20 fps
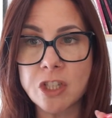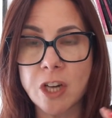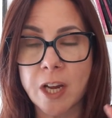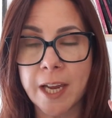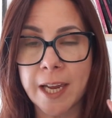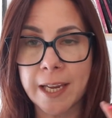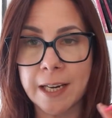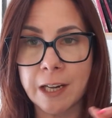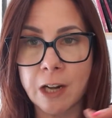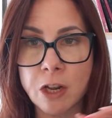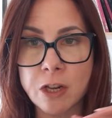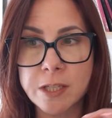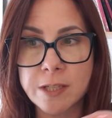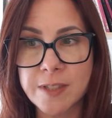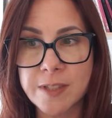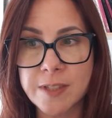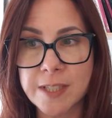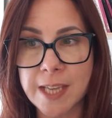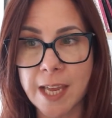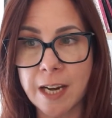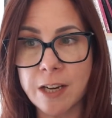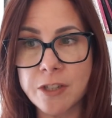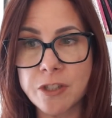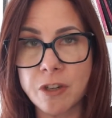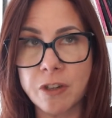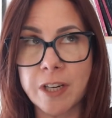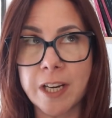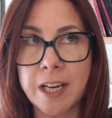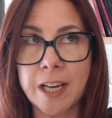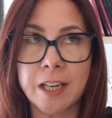I had loads of salad
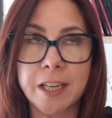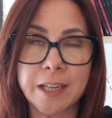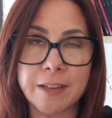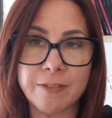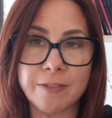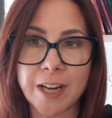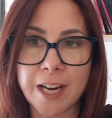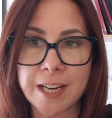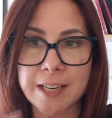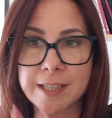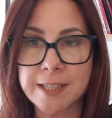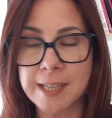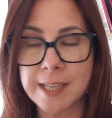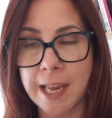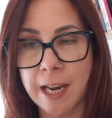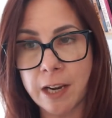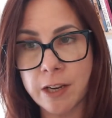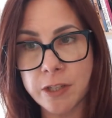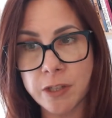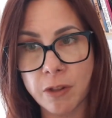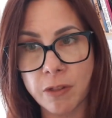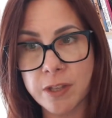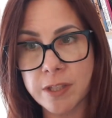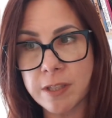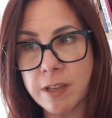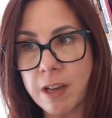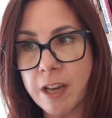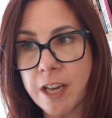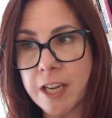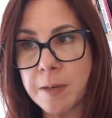on it. I even had salad on the
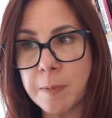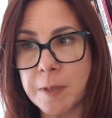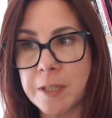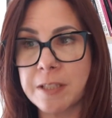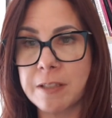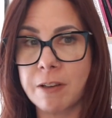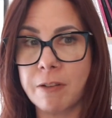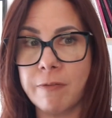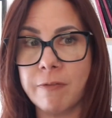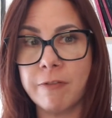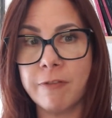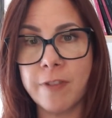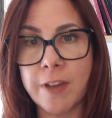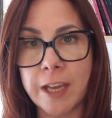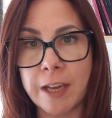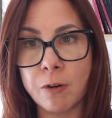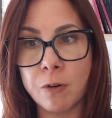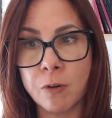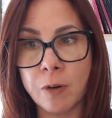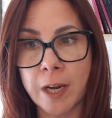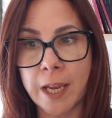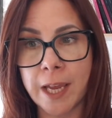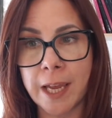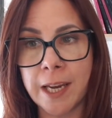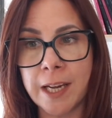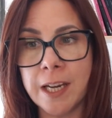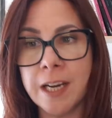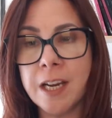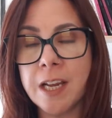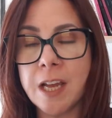side because I couldn't fit it all
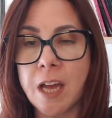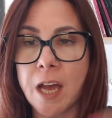in.